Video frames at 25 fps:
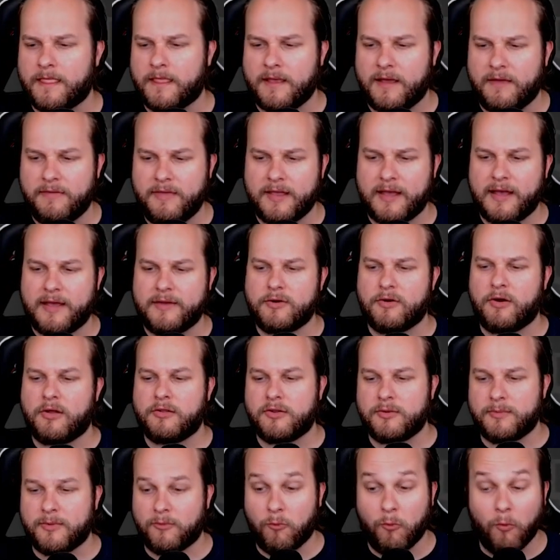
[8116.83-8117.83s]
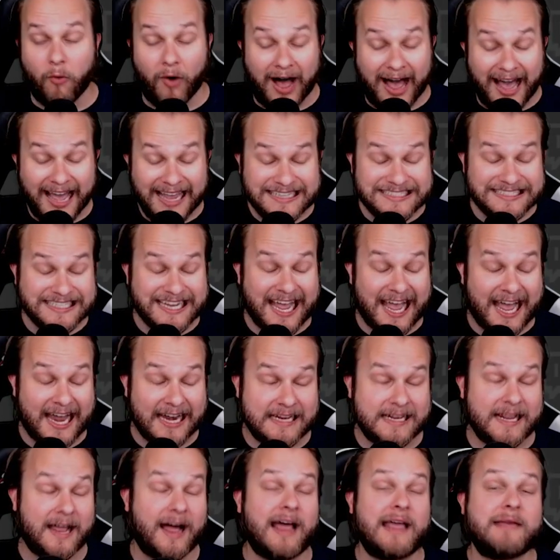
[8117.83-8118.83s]
I think I know a little bit. Wine
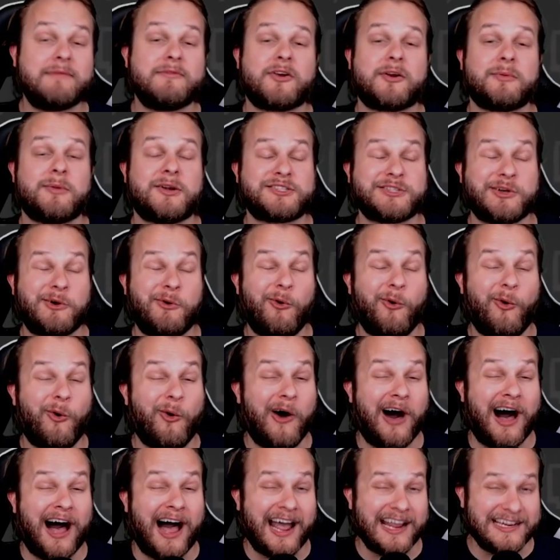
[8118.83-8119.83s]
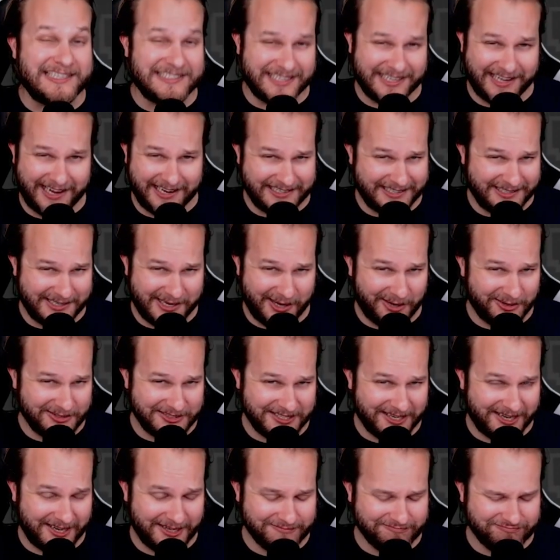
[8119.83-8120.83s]
daddy. I am very much a wine daddy now,
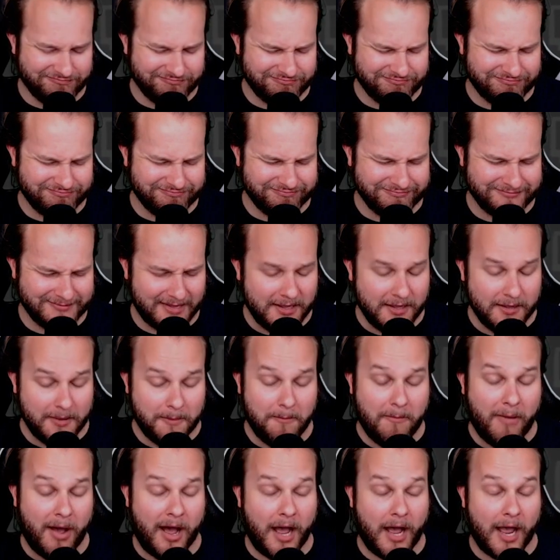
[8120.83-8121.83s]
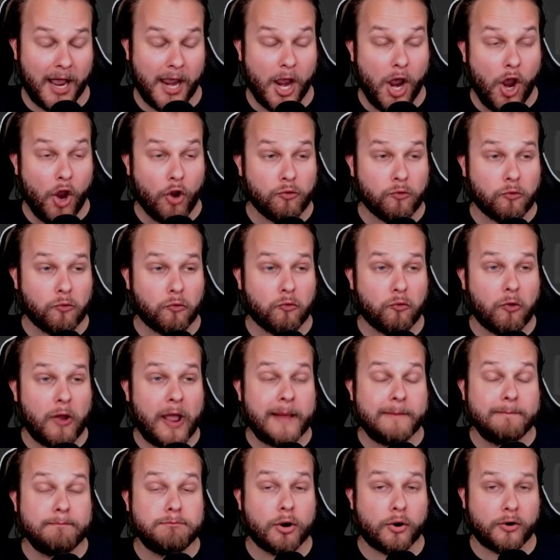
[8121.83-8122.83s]
Jen. My
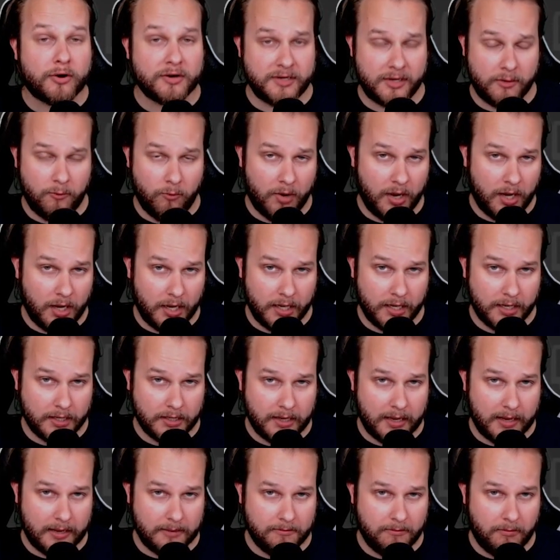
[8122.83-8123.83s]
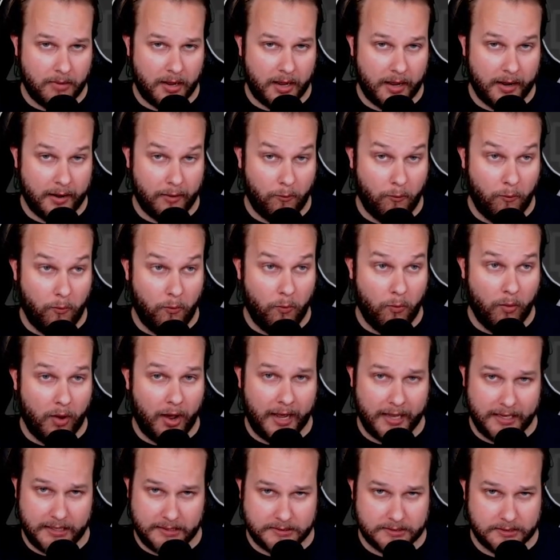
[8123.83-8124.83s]
red burgundy wine and my
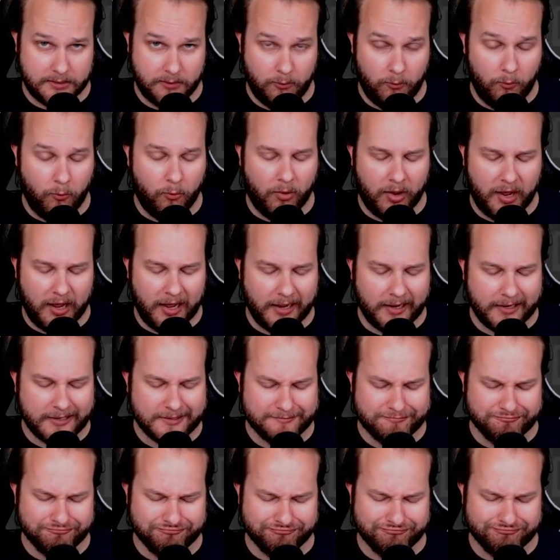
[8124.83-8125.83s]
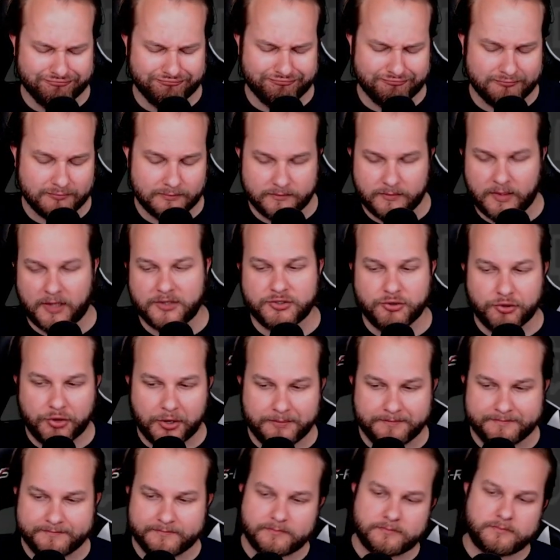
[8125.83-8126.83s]
white wine. So good.
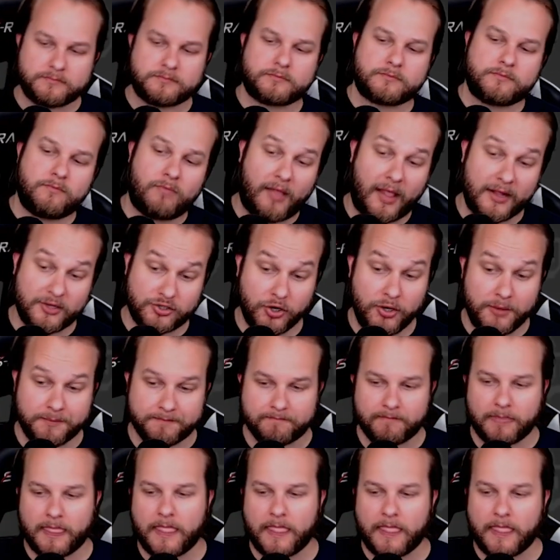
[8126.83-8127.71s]
It's good.